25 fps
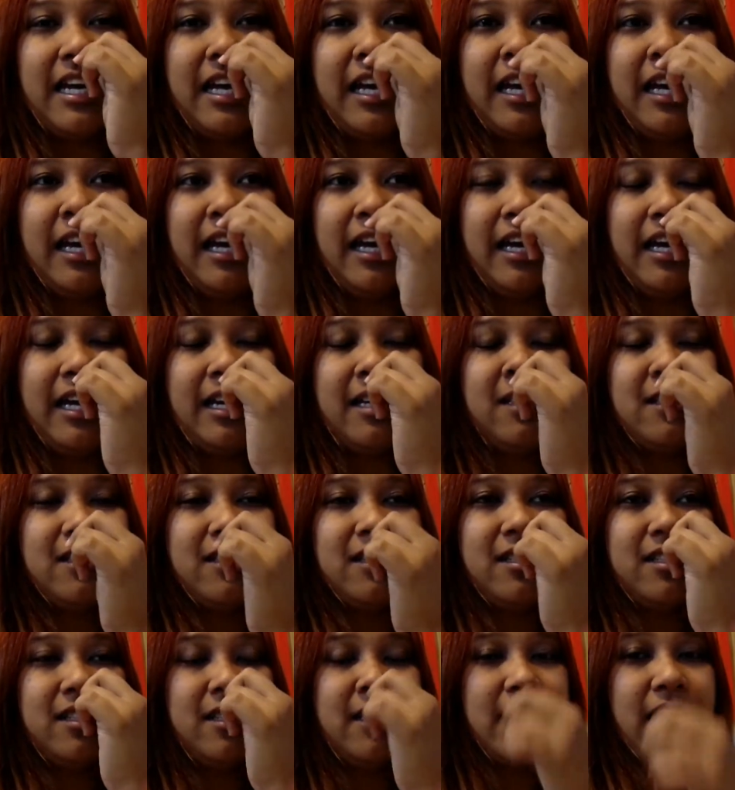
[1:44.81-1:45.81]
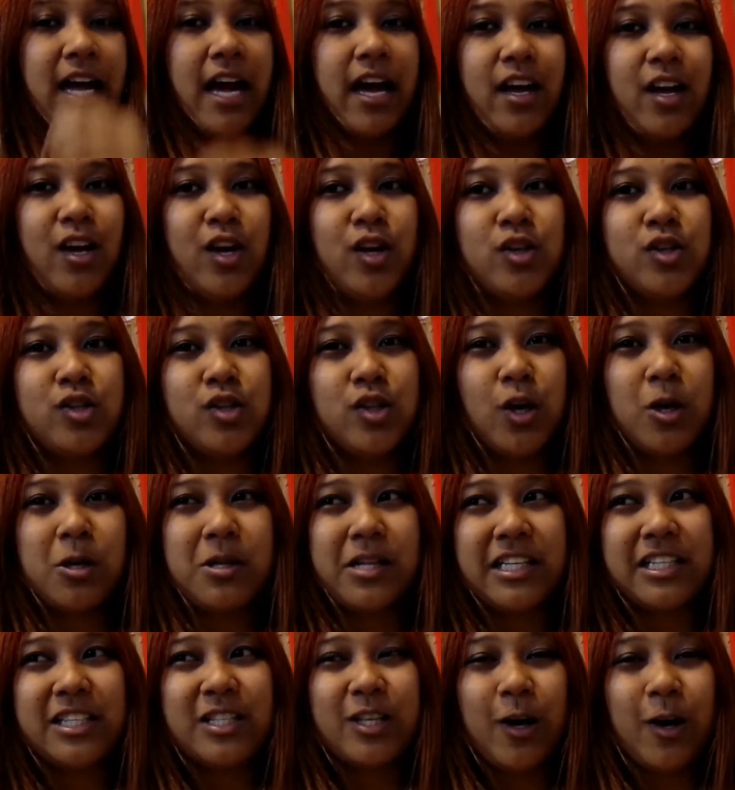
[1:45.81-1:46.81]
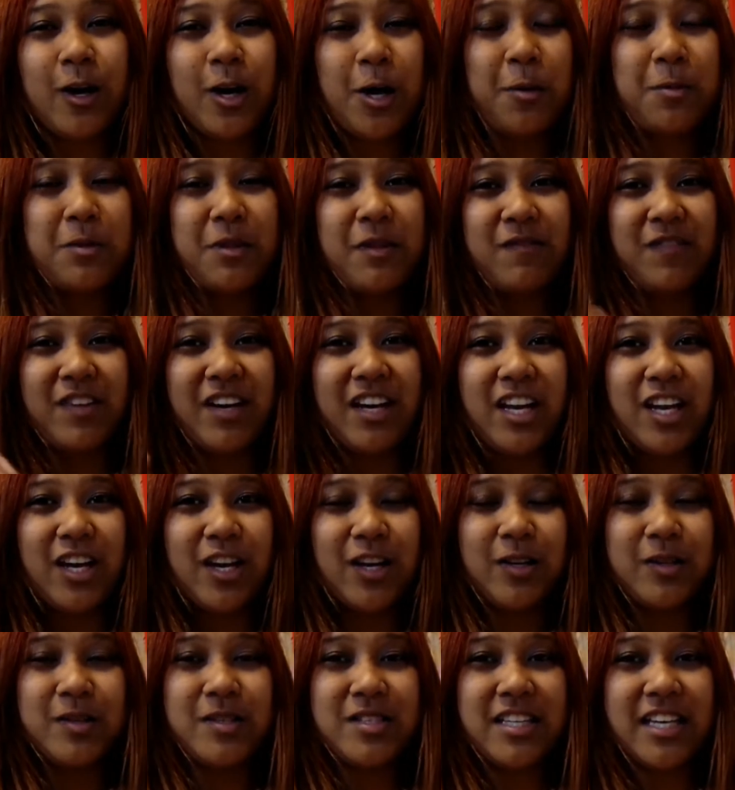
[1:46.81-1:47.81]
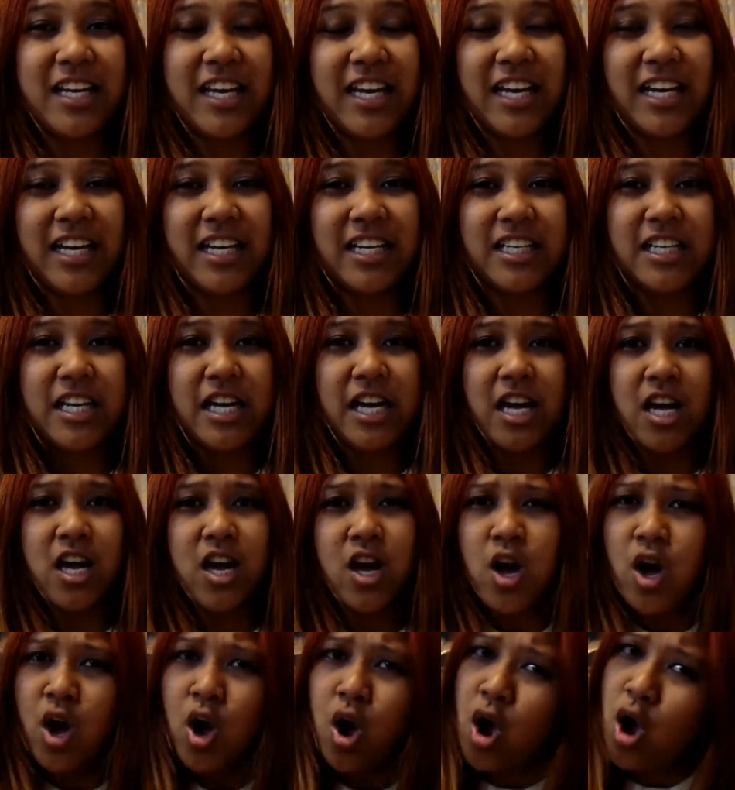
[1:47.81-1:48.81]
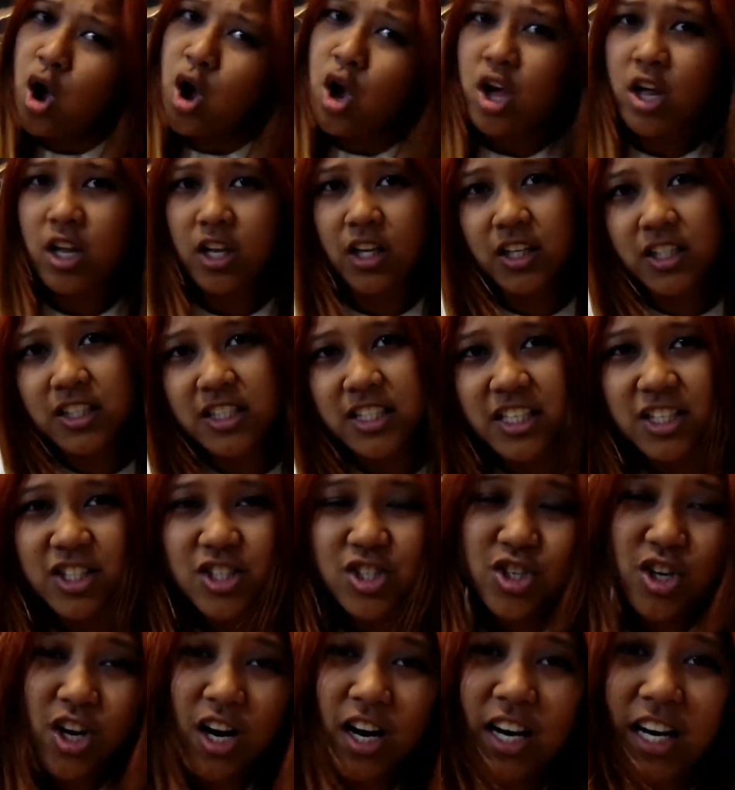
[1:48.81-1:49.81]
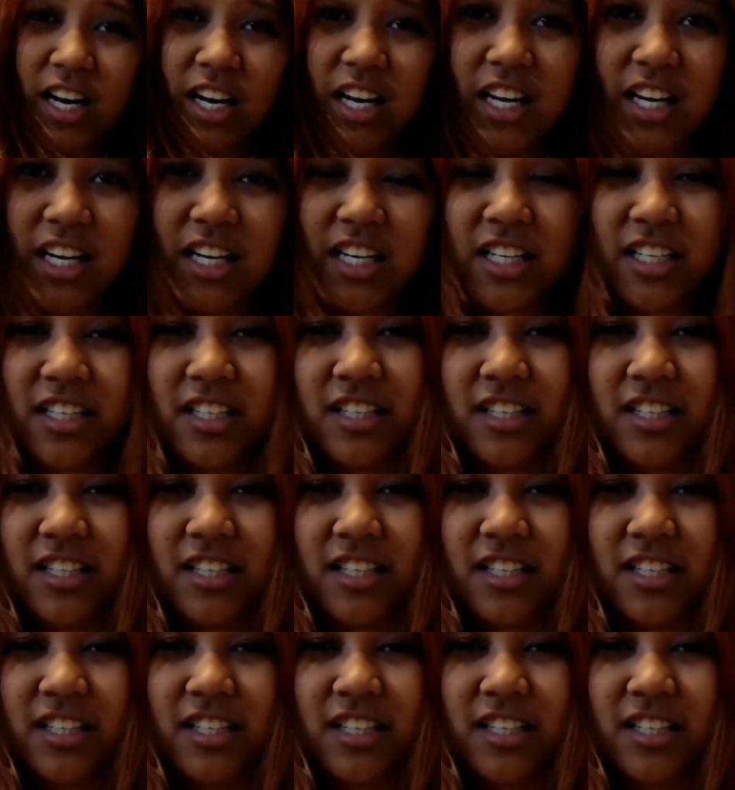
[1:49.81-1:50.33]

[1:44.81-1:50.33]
And yeah, so let's get on with the videos and let's get started.